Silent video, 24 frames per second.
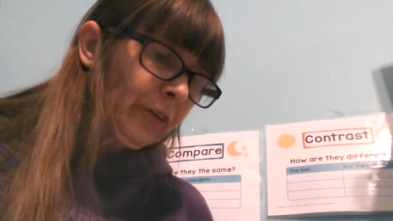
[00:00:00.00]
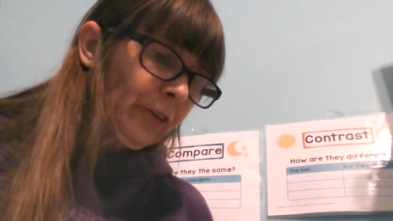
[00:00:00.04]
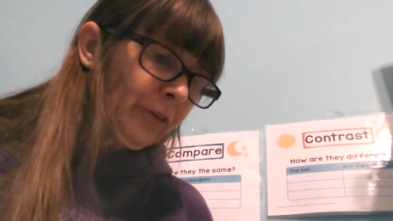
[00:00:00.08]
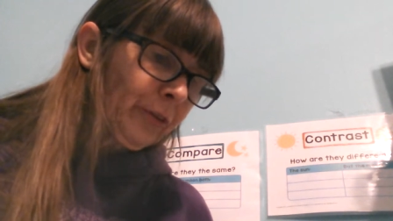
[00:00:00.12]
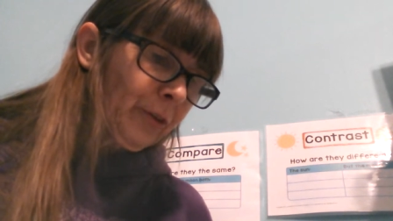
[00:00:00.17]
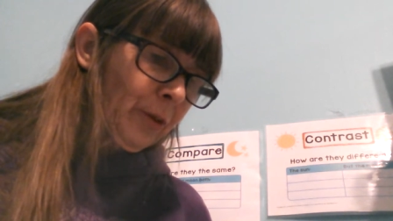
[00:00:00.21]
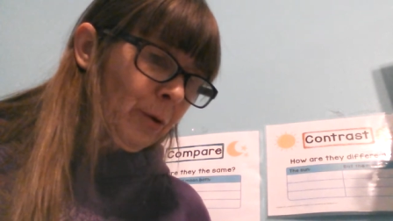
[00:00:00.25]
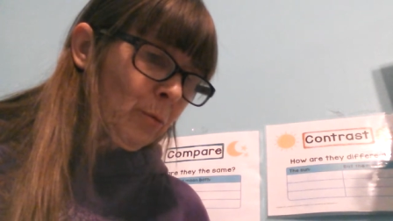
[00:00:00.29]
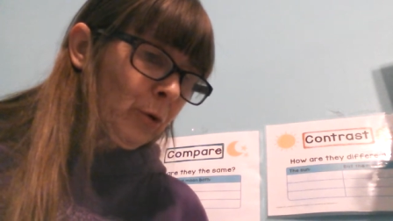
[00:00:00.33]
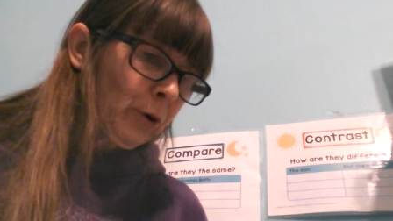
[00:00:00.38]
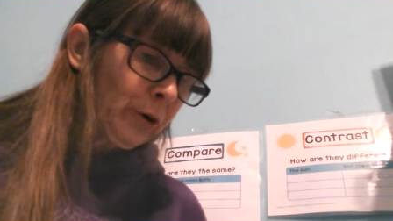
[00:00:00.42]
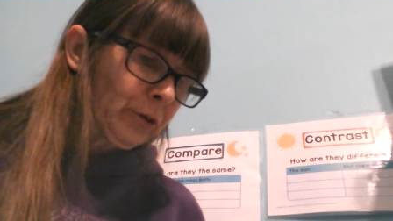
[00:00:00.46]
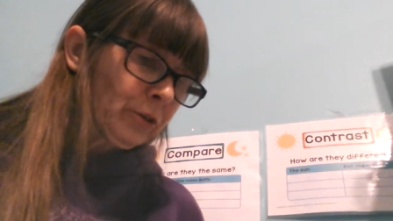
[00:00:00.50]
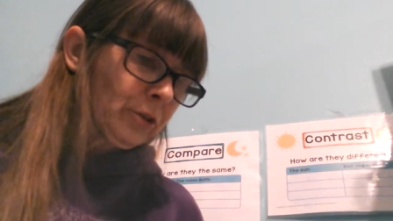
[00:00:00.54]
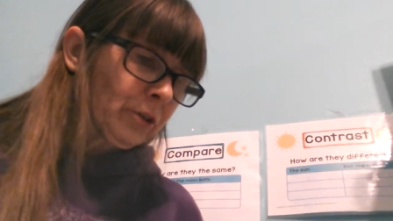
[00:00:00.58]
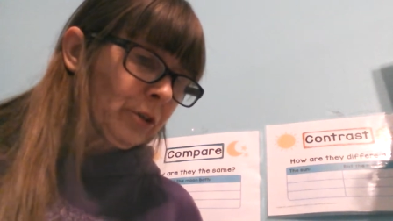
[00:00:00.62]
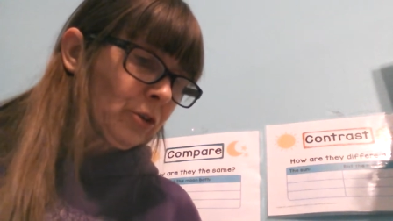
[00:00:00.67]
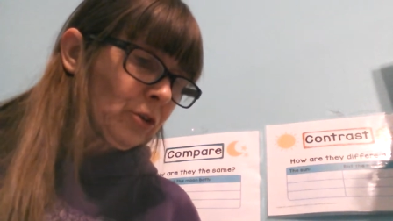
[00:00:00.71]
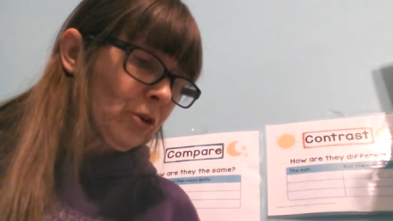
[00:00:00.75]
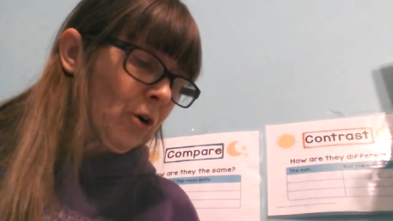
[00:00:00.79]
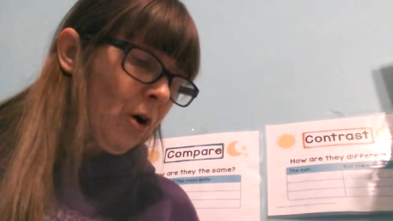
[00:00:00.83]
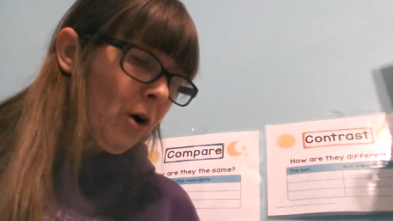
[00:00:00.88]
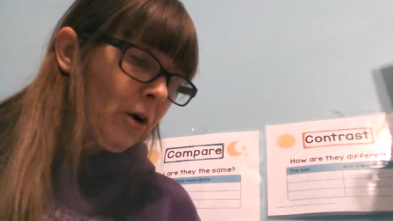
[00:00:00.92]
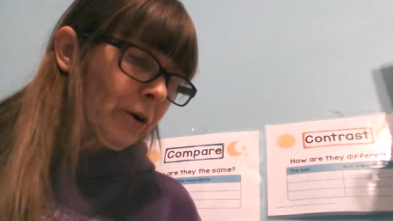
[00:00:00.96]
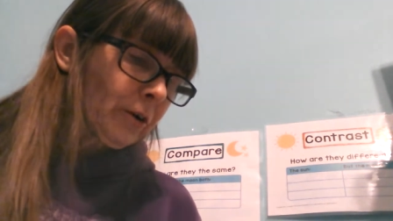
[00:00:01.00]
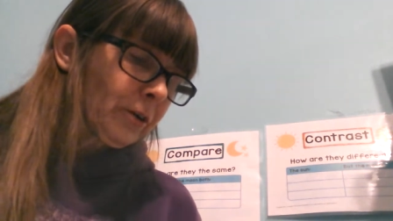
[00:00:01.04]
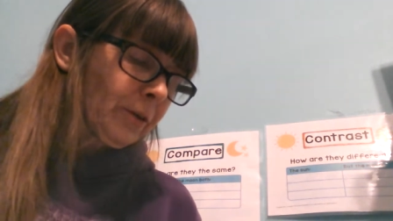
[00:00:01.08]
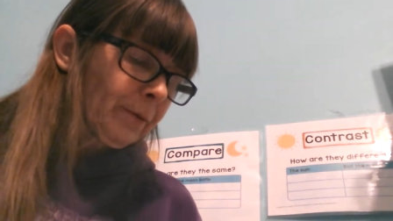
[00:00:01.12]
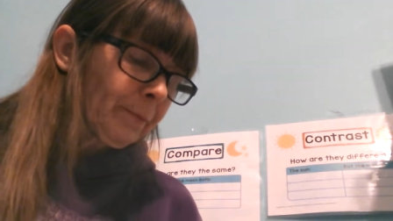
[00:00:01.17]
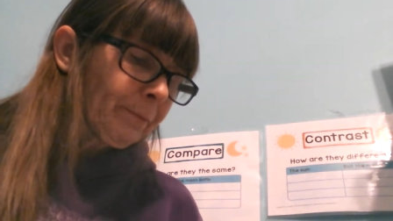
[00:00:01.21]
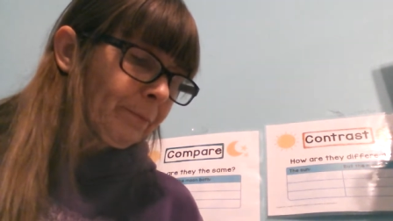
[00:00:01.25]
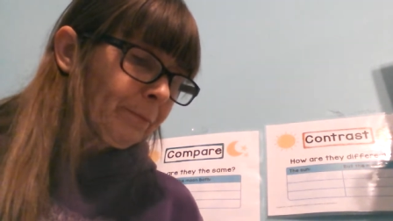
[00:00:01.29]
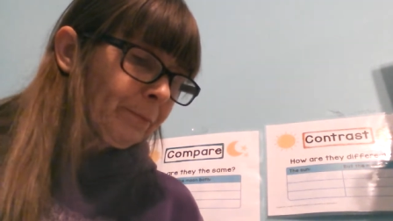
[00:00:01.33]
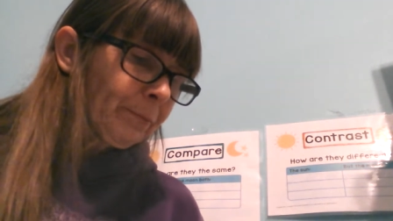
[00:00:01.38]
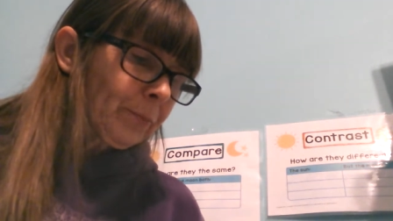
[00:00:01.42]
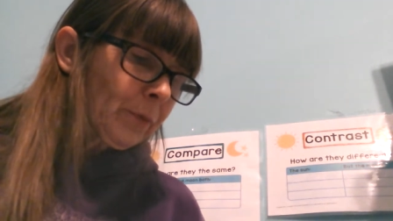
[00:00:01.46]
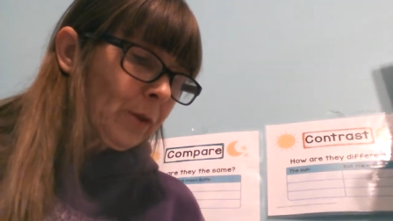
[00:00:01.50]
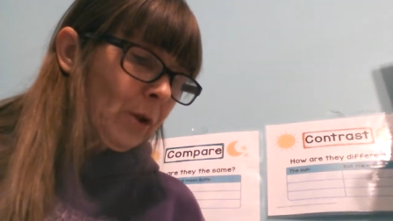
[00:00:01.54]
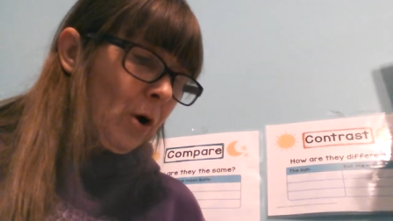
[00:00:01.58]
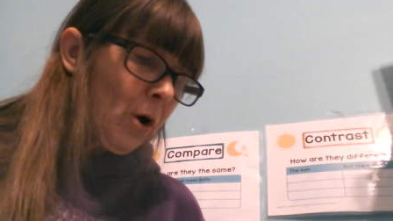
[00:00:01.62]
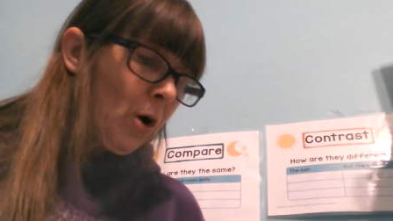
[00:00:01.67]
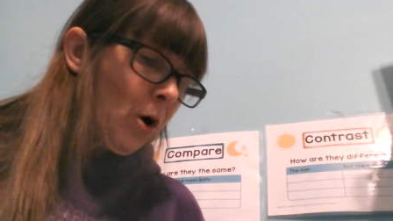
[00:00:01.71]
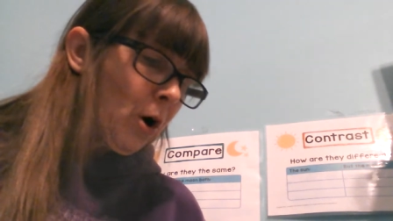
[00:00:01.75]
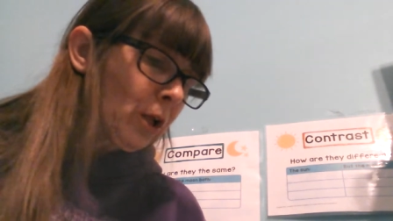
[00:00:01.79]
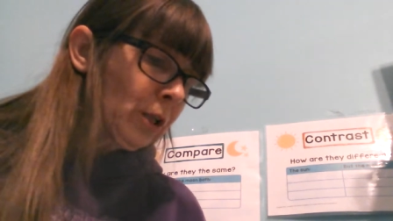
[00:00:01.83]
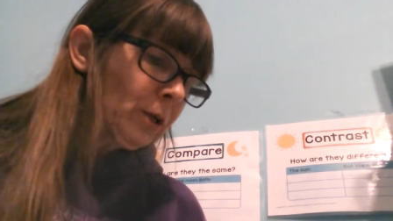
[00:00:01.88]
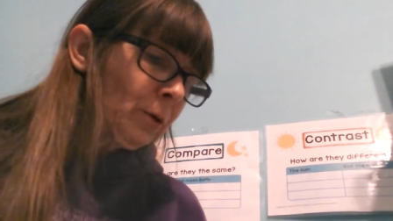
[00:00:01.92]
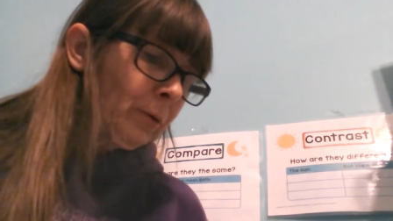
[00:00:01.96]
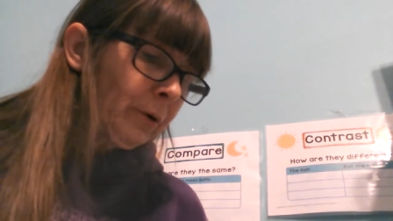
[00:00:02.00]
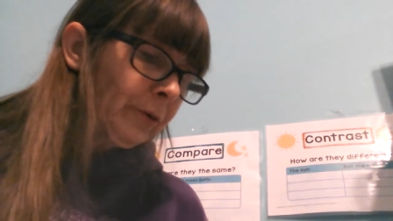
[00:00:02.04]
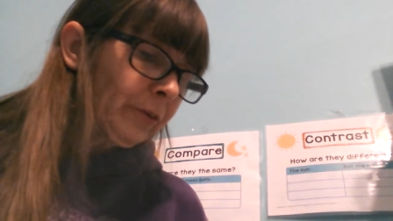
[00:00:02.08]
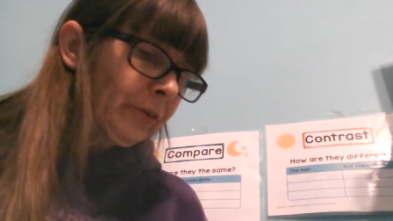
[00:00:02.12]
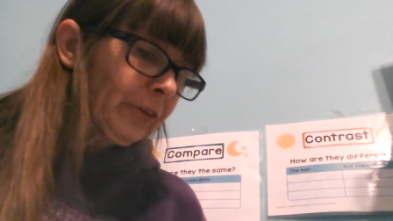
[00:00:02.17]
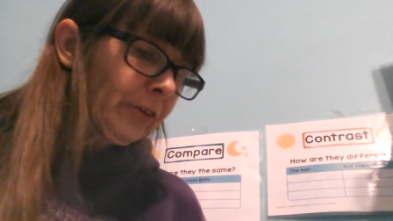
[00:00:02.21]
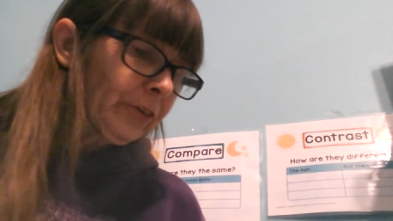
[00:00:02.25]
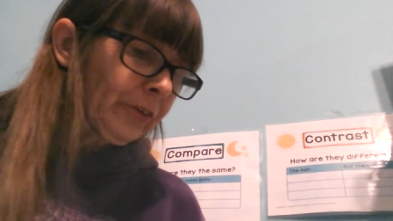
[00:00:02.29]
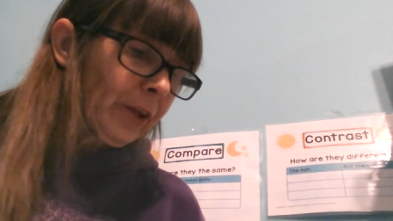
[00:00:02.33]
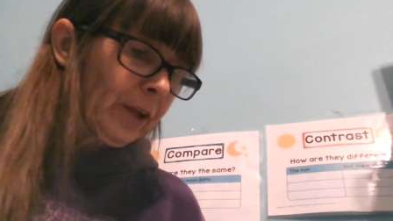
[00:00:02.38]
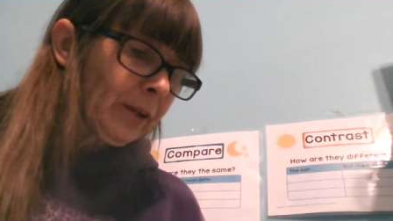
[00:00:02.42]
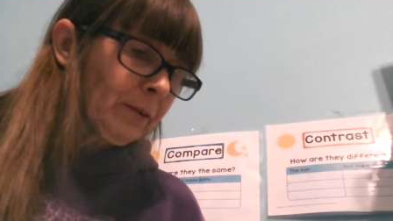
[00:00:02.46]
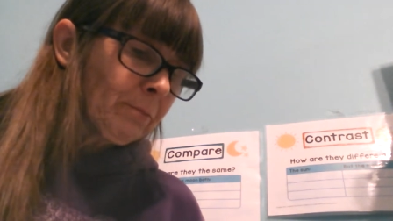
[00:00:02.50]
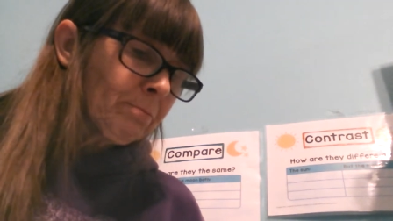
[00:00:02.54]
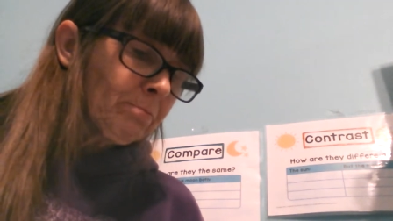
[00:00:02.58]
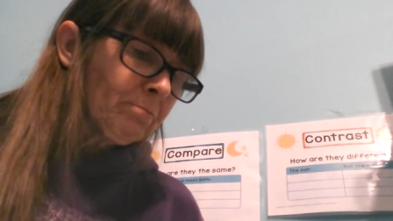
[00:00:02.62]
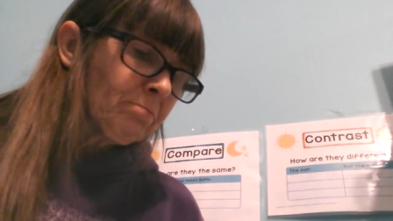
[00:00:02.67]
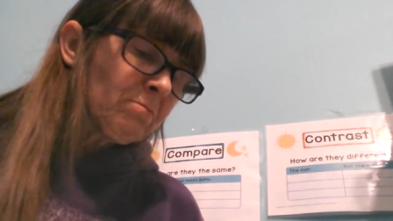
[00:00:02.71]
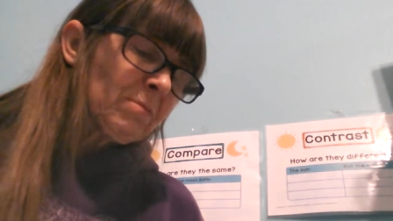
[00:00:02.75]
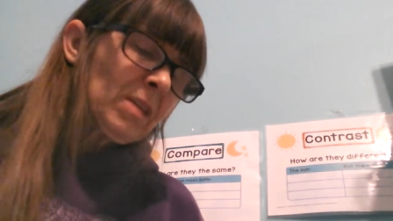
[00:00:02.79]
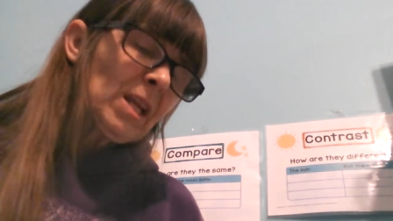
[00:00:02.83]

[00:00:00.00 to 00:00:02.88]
as they worked and talked. All at once he said,